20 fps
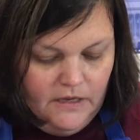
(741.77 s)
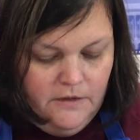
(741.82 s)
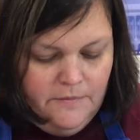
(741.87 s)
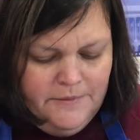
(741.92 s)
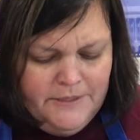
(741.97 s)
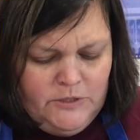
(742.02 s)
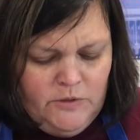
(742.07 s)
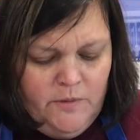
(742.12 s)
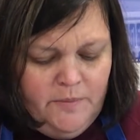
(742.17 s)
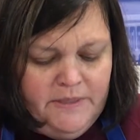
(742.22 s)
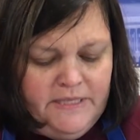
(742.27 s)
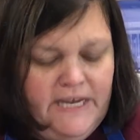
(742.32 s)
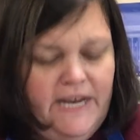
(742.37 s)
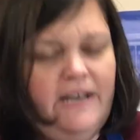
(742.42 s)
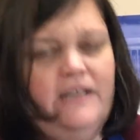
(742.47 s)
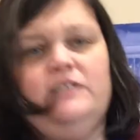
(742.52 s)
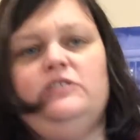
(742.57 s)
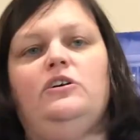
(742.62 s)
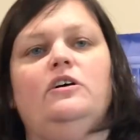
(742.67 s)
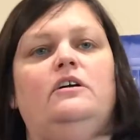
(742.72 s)
But sweet
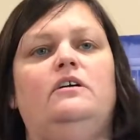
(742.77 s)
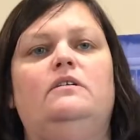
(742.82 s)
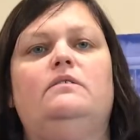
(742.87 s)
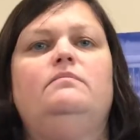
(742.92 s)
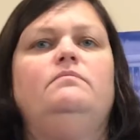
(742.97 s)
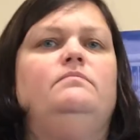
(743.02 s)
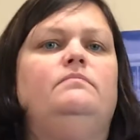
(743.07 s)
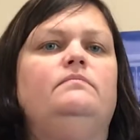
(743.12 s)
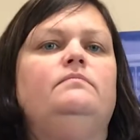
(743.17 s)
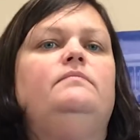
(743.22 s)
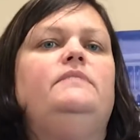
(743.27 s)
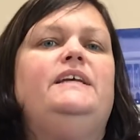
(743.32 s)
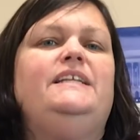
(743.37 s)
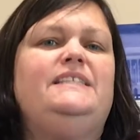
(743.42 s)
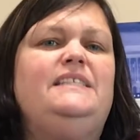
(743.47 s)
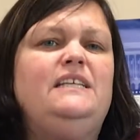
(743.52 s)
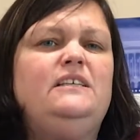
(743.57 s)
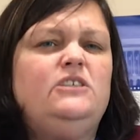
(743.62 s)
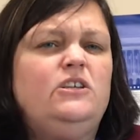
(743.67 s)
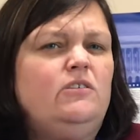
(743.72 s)
potatoes are in
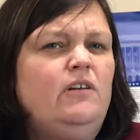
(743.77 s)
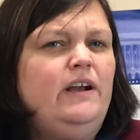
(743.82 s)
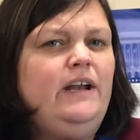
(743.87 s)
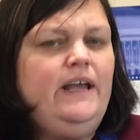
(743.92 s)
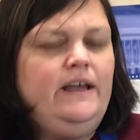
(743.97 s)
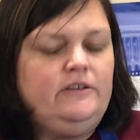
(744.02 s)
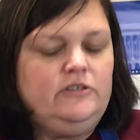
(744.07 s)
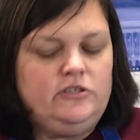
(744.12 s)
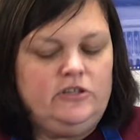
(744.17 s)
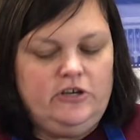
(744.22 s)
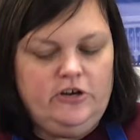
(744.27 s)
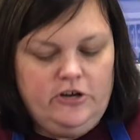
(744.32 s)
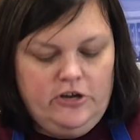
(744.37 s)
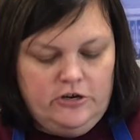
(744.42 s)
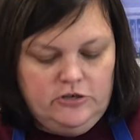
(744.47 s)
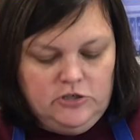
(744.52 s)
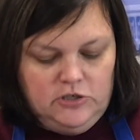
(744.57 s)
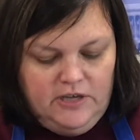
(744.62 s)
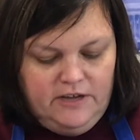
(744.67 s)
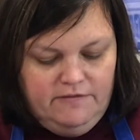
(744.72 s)
season right now, so they're
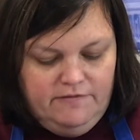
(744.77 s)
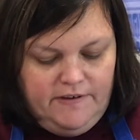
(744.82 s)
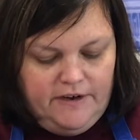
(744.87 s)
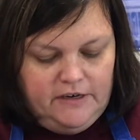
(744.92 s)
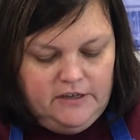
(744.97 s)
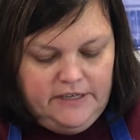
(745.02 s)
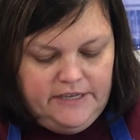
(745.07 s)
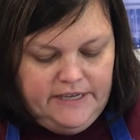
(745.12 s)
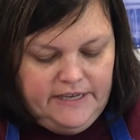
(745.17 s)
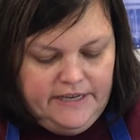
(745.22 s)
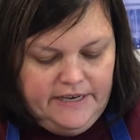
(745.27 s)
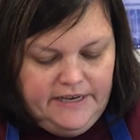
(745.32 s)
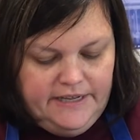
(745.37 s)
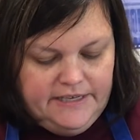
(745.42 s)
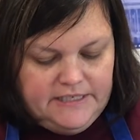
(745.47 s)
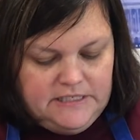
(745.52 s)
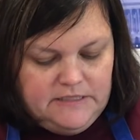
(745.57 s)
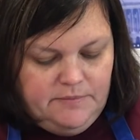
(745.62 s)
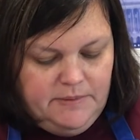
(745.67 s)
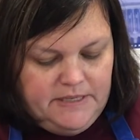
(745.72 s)
usually fairly
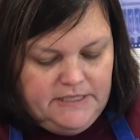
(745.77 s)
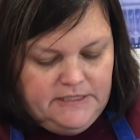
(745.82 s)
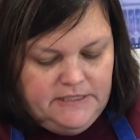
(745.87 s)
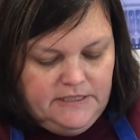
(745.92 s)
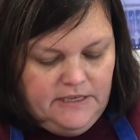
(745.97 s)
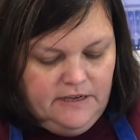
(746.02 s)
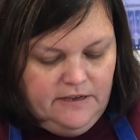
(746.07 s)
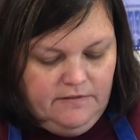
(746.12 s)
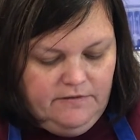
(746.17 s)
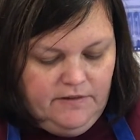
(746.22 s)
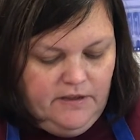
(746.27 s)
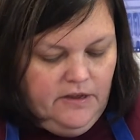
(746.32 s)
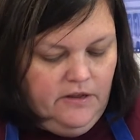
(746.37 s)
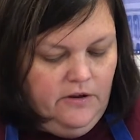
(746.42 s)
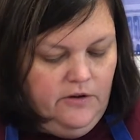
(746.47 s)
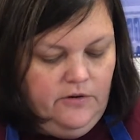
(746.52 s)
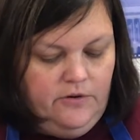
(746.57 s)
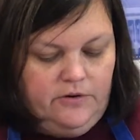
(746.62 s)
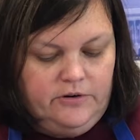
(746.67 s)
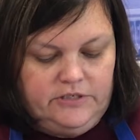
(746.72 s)
inexpensive.
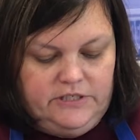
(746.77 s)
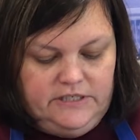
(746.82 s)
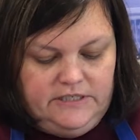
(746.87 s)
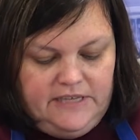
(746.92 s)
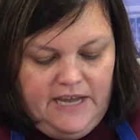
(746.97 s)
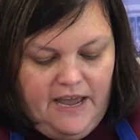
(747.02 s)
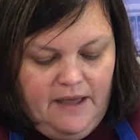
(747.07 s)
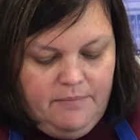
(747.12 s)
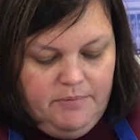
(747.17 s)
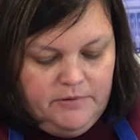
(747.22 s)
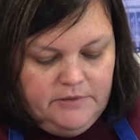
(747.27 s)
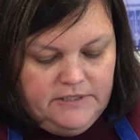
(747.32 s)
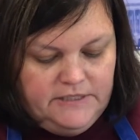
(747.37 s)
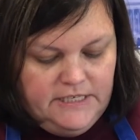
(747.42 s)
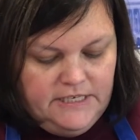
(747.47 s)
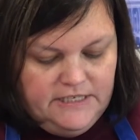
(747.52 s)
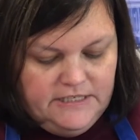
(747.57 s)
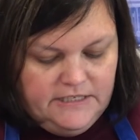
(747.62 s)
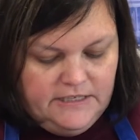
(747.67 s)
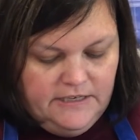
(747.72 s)
Or it's apple
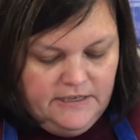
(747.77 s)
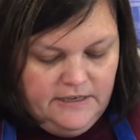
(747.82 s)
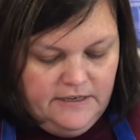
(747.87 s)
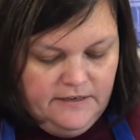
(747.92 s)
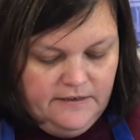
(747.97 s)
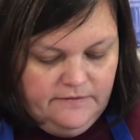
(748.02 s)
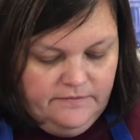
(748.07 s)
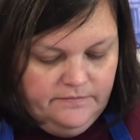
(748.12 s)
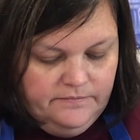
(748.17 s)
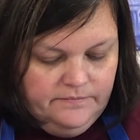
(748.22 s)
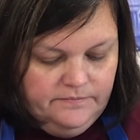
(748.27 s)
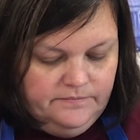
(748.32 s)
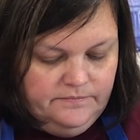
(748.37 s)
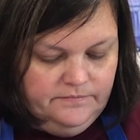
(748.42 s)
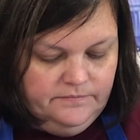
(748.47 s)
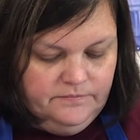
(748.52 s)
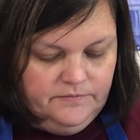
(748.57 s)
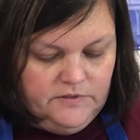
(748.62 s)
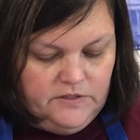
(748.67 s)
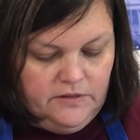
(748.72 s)
season,
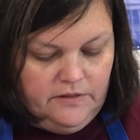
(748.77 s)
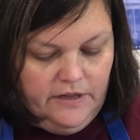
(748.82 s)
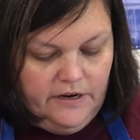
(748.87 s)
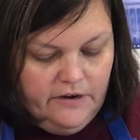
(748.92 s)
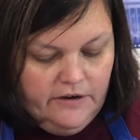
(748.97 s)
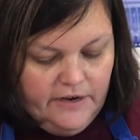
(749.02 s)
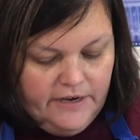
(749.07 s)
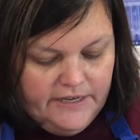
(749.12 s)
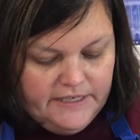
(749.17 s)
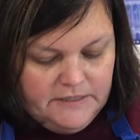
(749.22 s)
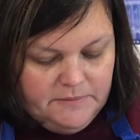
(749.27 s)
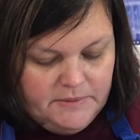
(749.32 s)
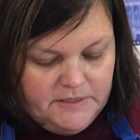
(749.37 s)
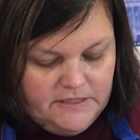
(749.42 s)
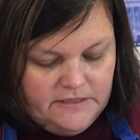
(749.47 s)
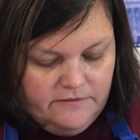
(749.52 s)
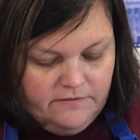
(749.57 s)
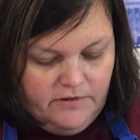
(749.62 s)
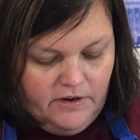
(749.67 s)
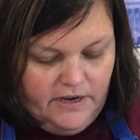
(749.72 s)
so they're
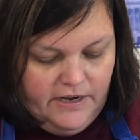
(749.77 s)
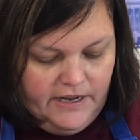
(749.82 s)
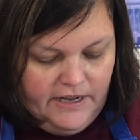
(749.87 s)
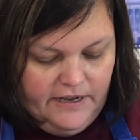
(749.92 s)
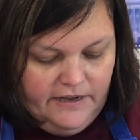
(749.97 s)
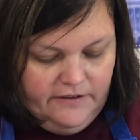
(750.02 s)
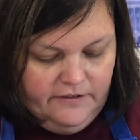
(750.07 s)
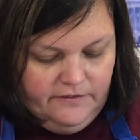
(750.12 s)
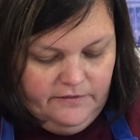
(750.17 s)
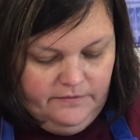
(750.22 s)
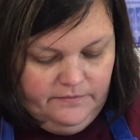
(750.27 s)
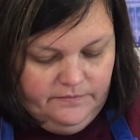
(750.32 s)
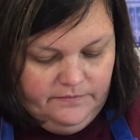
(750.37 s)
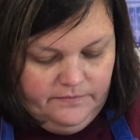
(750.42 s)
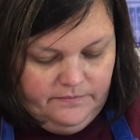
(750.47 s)
inexpensive right now.